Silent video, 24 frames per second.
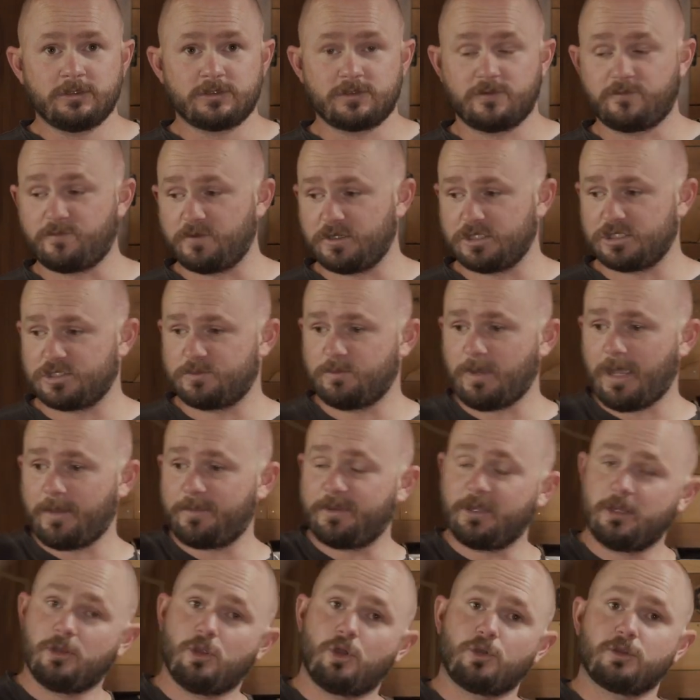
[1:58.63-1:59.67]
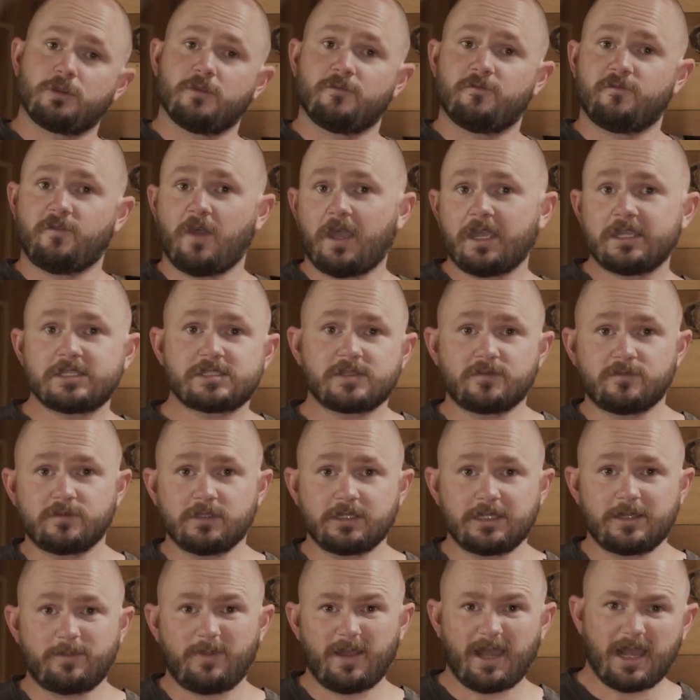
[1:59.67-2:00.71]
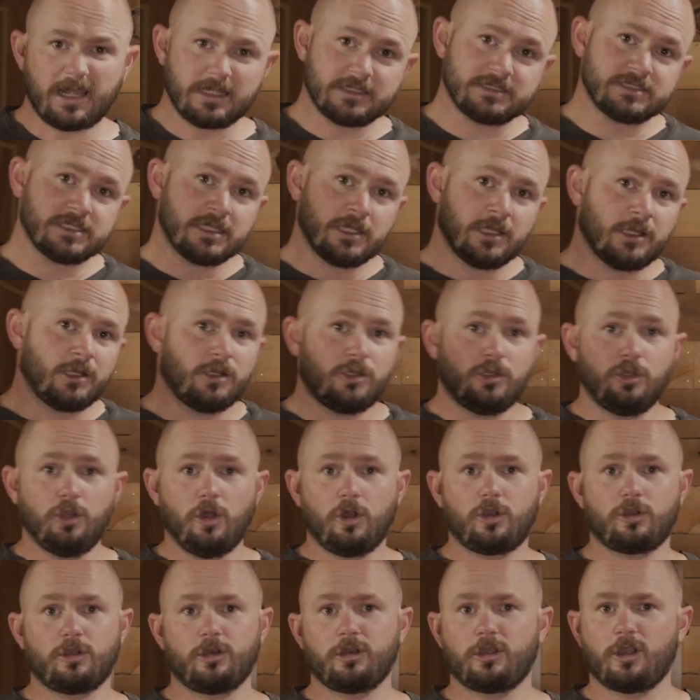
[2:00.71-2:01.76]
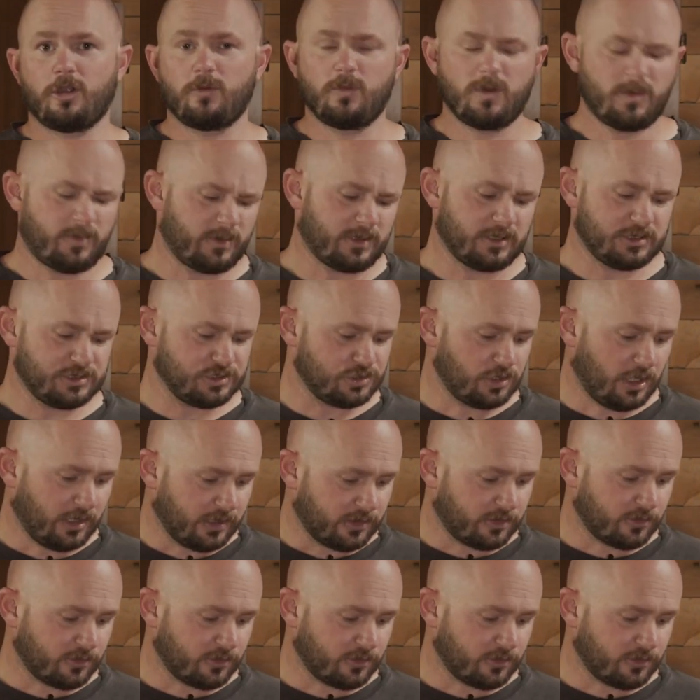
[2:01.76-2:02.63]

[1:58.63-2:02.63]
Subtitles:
to fish maybe along the face of lily pads. Not gonna go ripping it straight